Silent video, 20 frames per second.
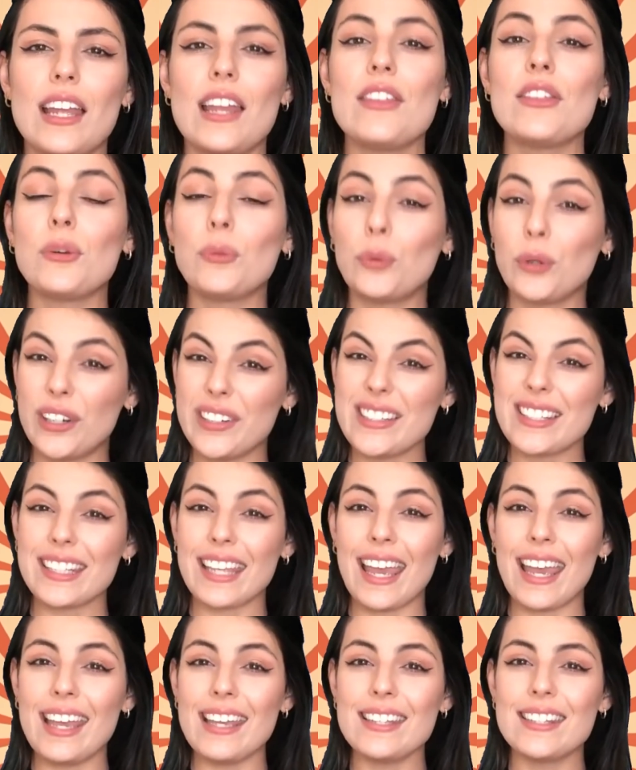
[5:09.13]
In the worst
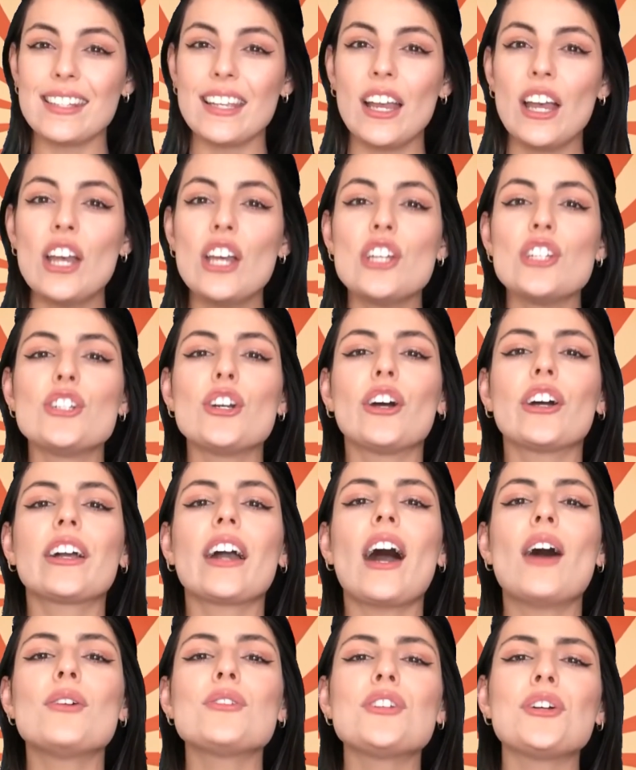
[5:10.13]
case, your
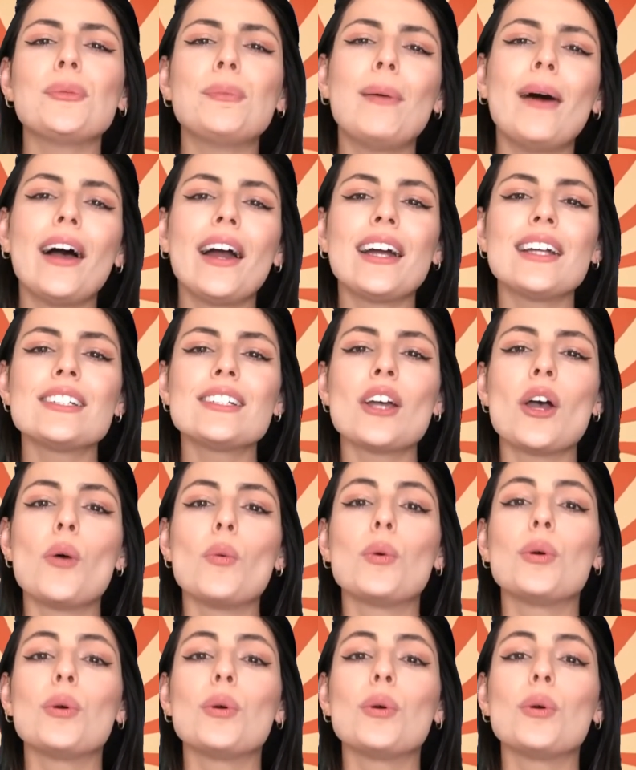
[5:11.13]
counterpart